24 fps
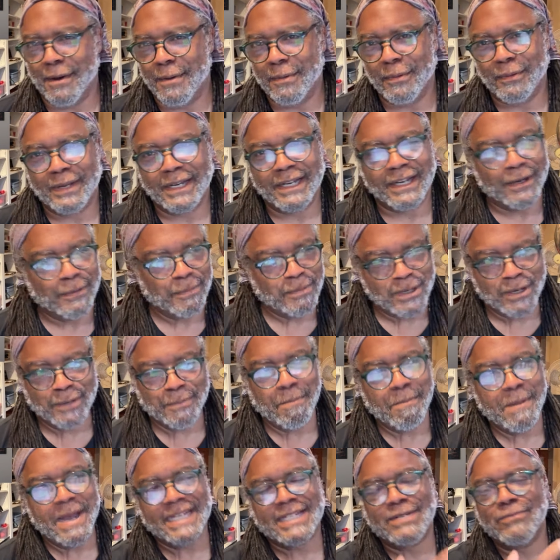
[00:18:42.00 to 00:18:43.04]
you know, you're
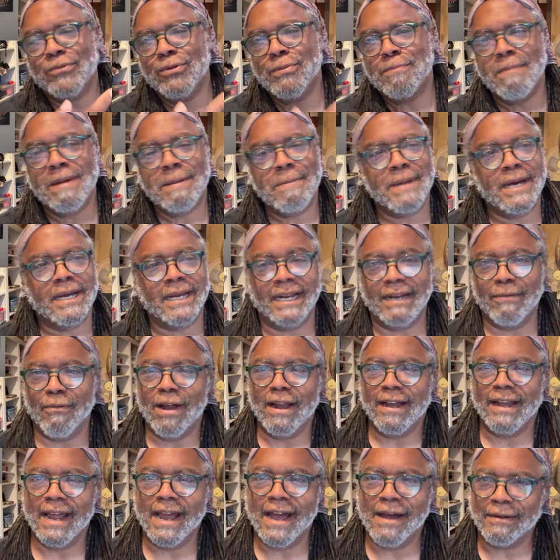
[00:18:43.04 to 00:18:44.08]
you're messing with my money
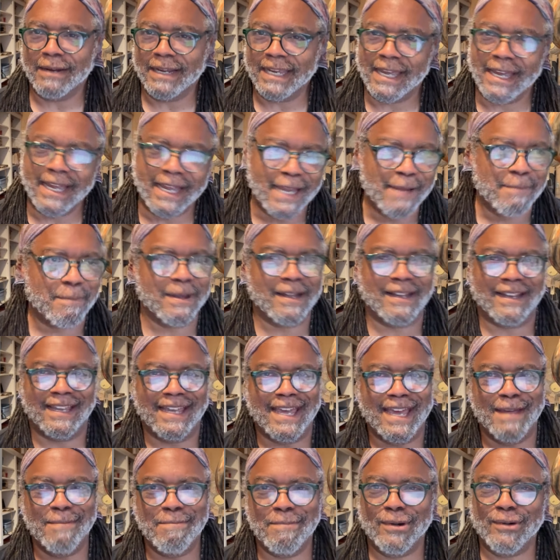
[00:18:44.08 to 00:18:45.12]
right now. Keep
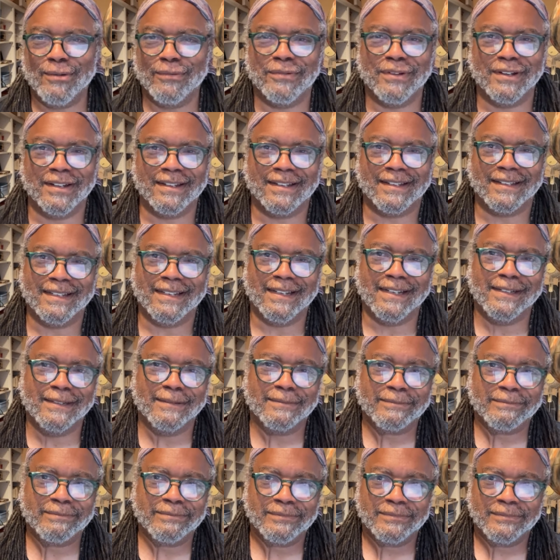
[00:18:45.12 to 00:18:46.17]
keep moving.
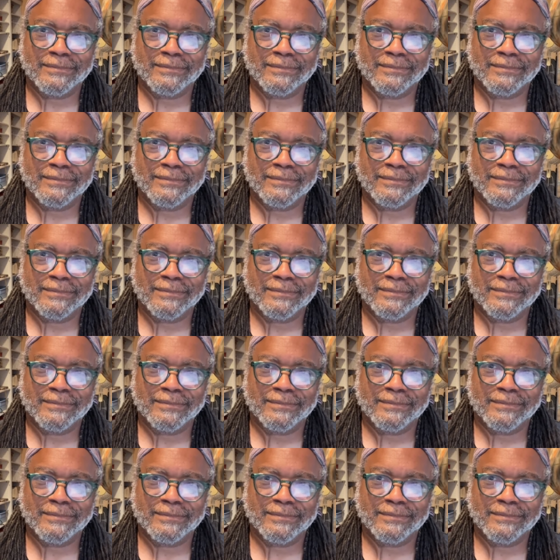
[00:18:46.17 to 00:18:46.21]
Yeah.